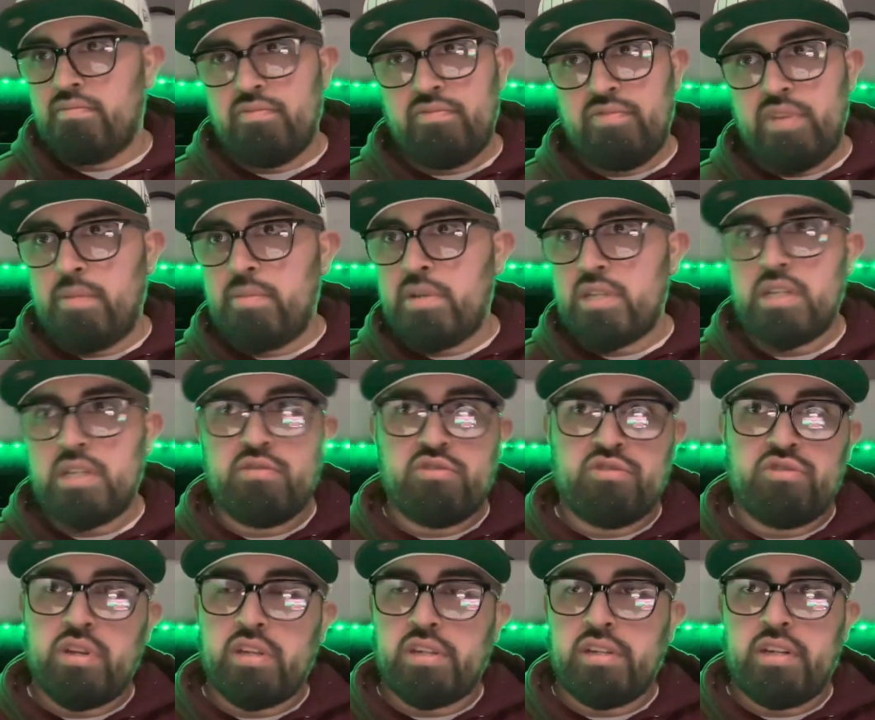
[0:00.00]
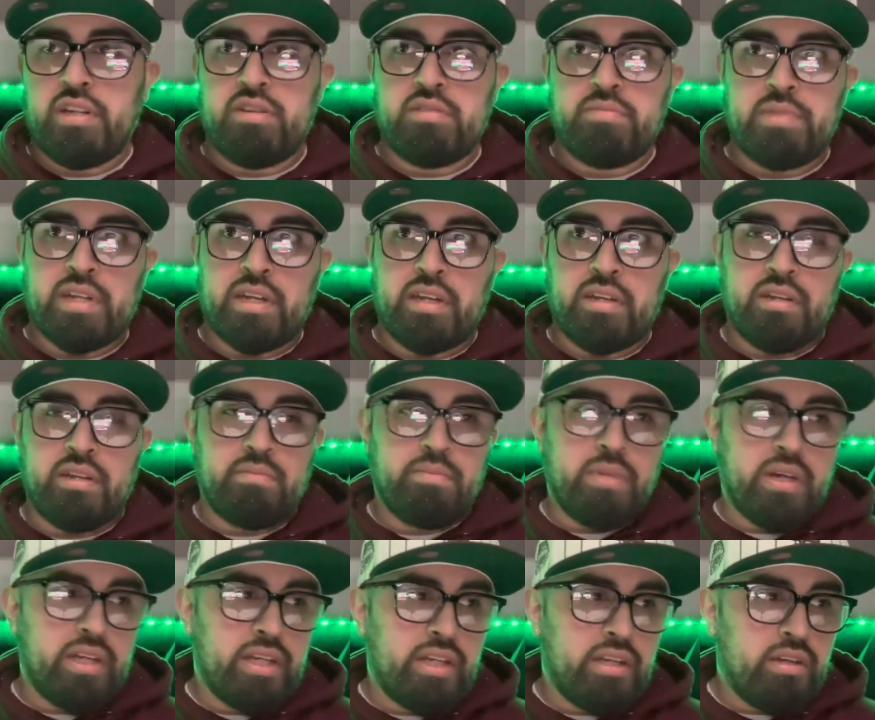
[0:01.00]
Found myself struggling. I was making good
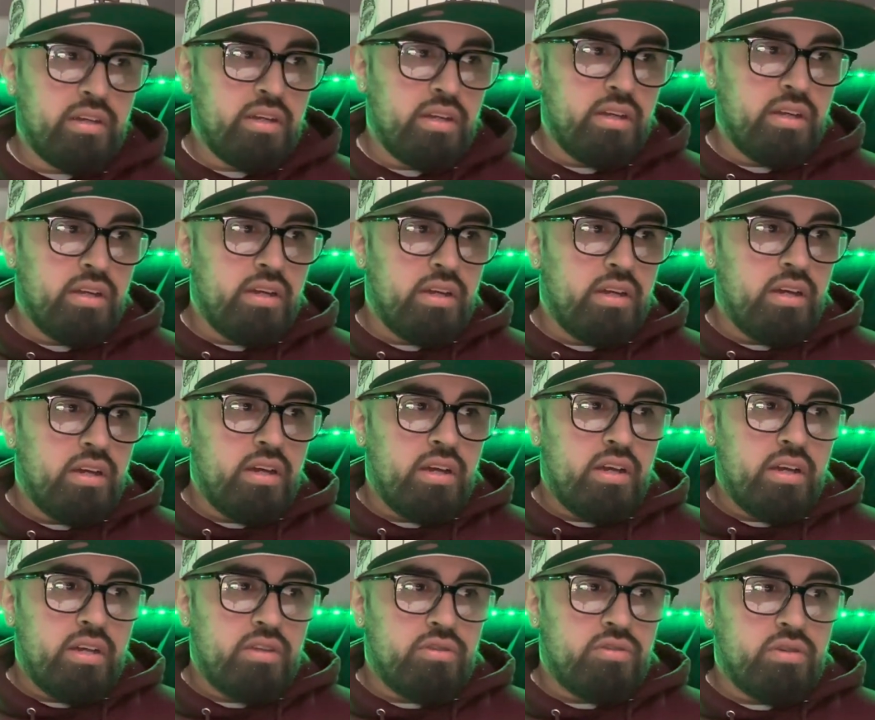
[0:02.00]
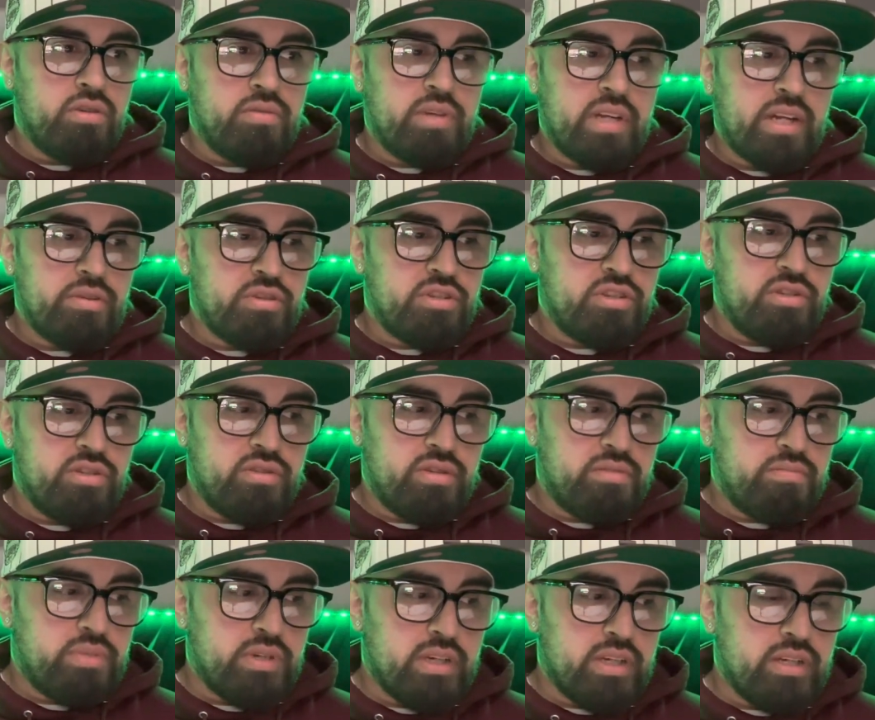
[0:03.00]
money, doing what I was
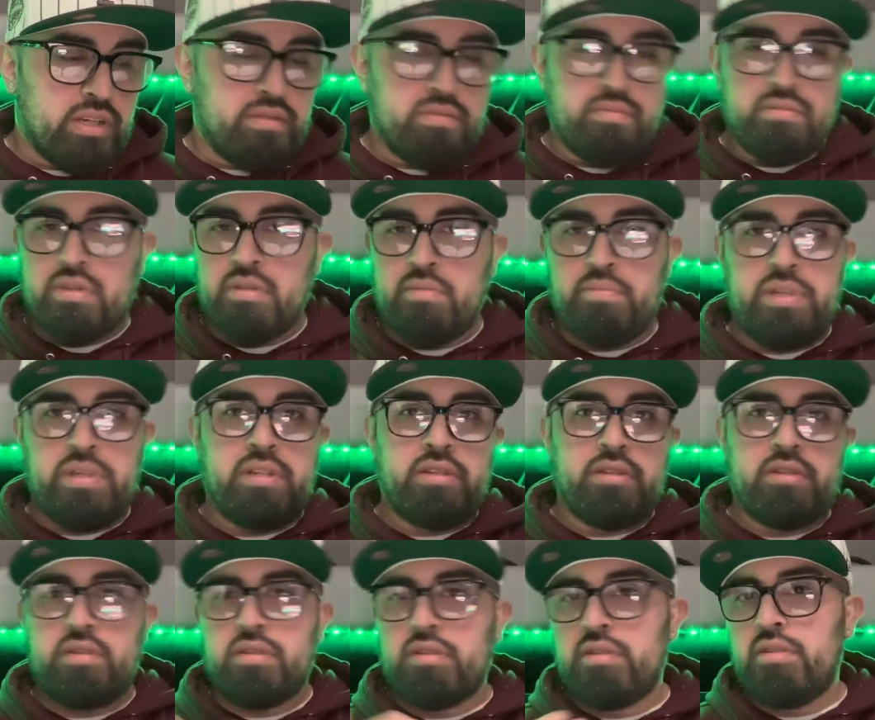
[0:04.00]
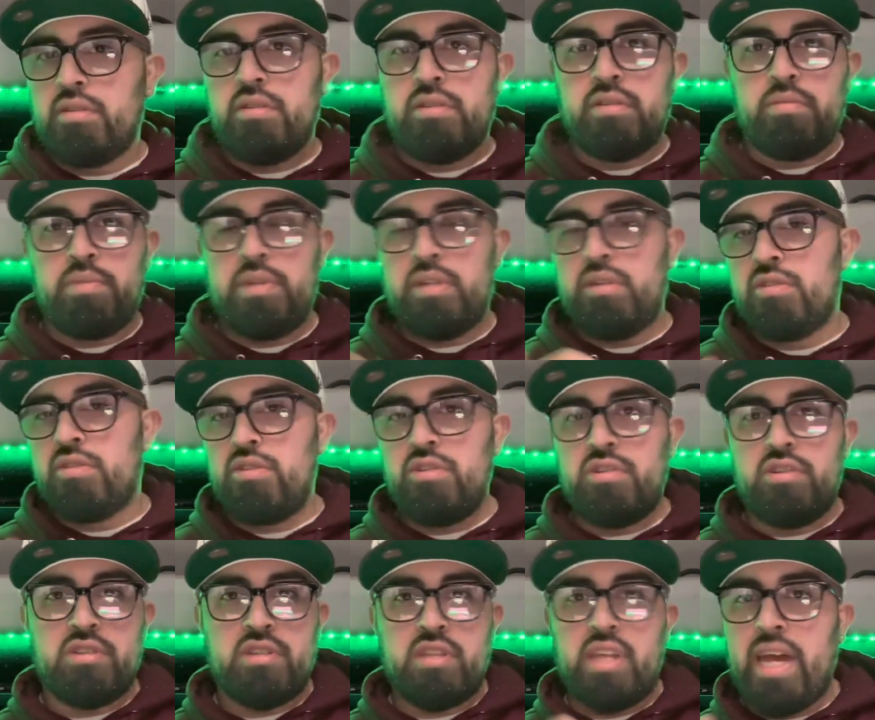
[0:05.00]
doing, but the bills, the bills and
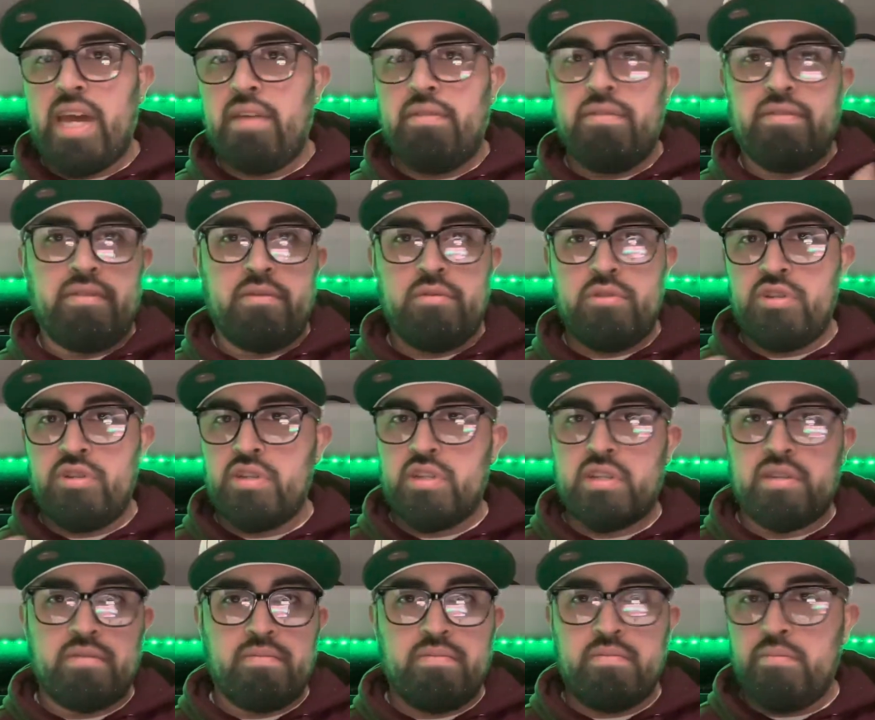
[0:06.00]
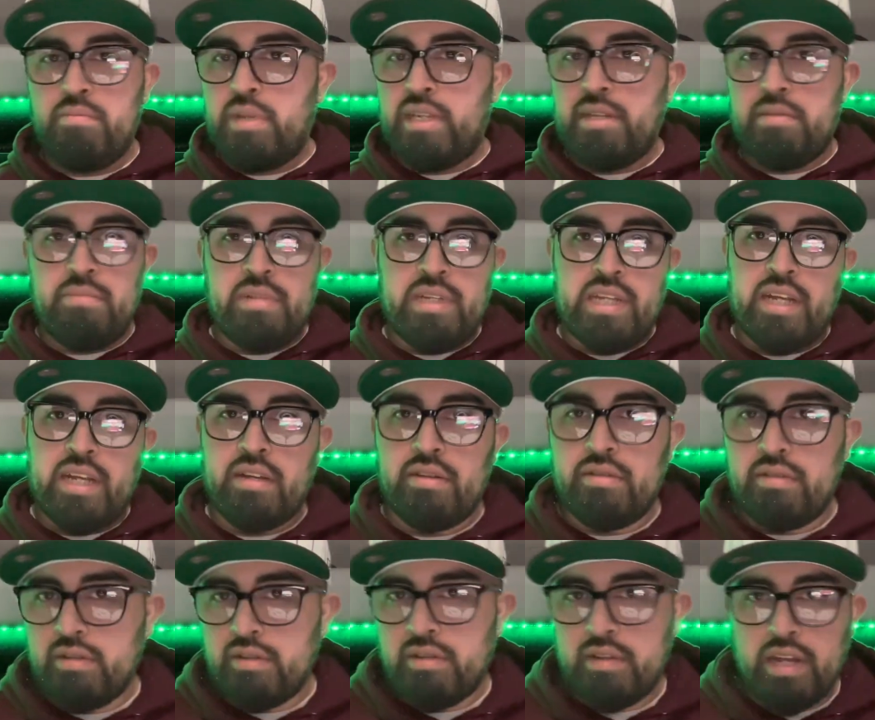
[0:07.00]
just life was just beating me down
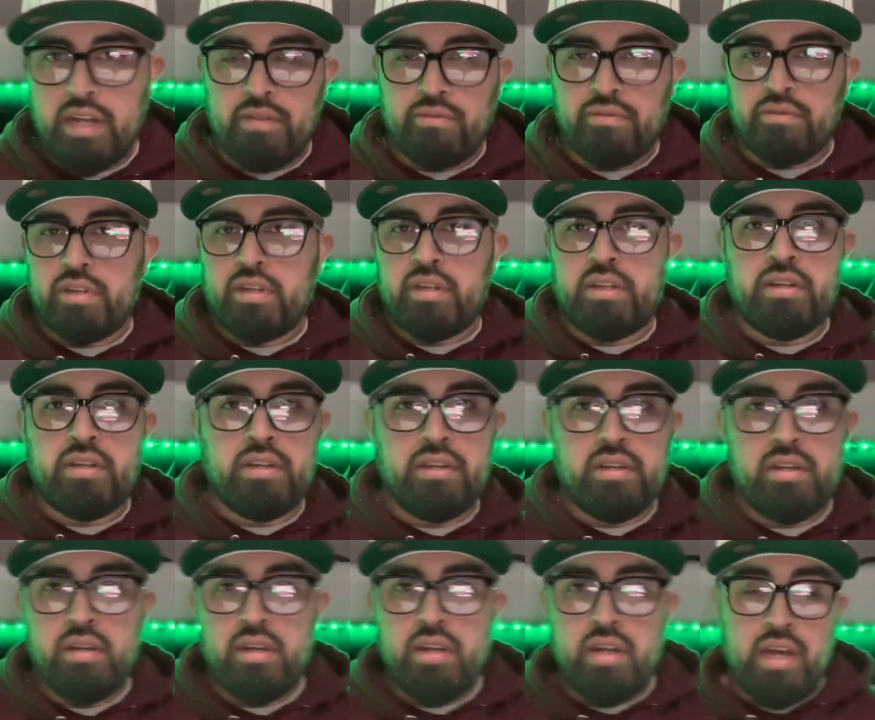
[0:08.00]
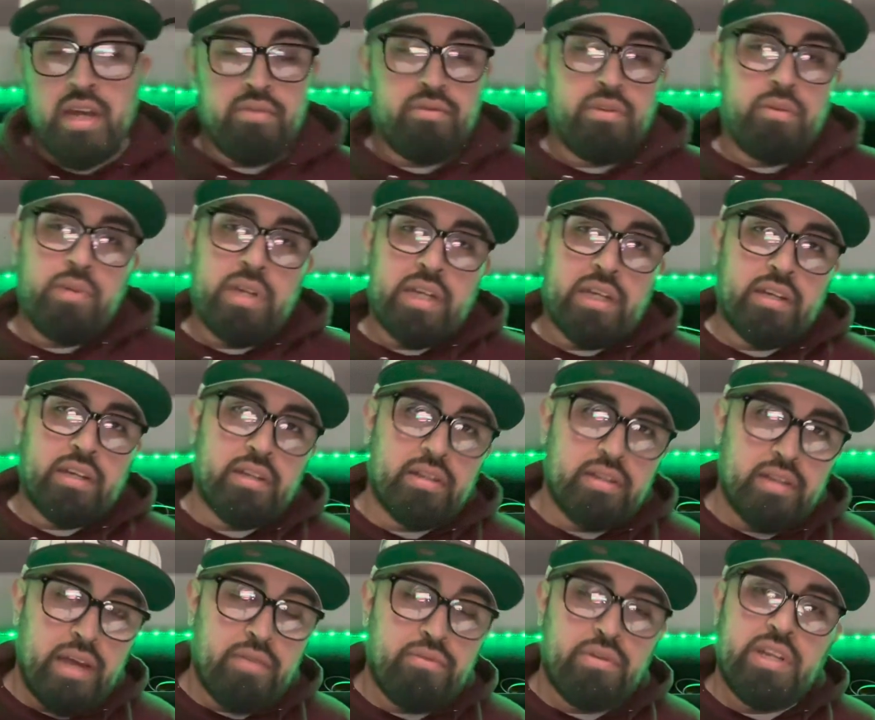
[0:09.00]
every every week,
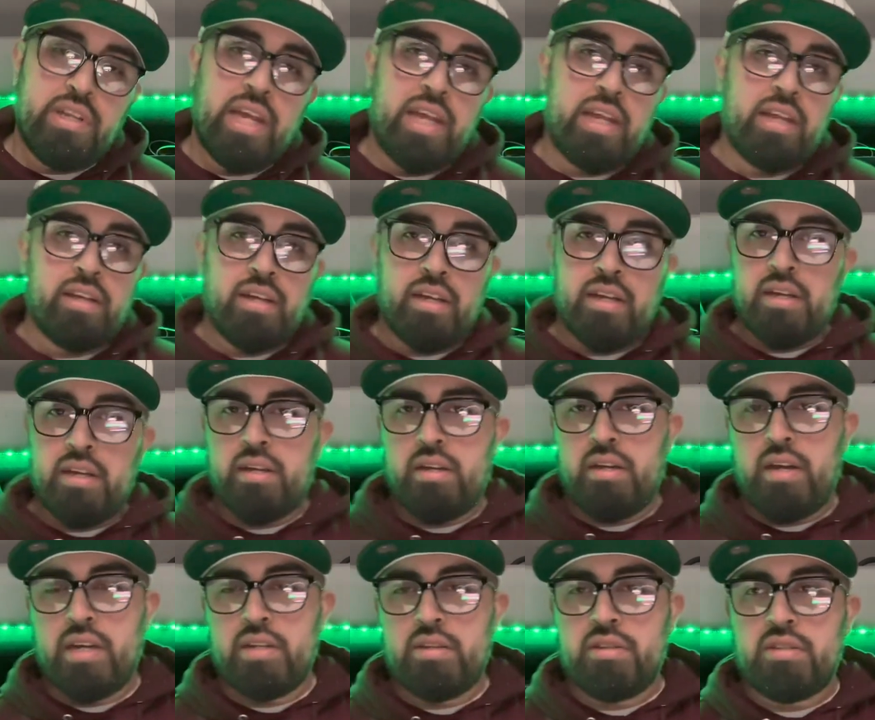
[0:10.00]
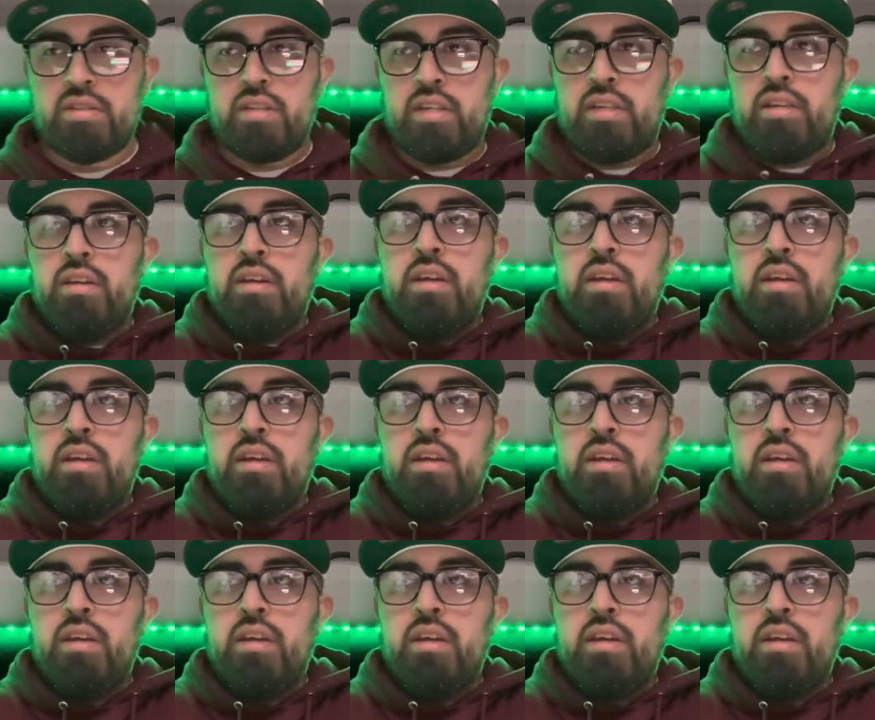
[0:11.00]
every day, honestly.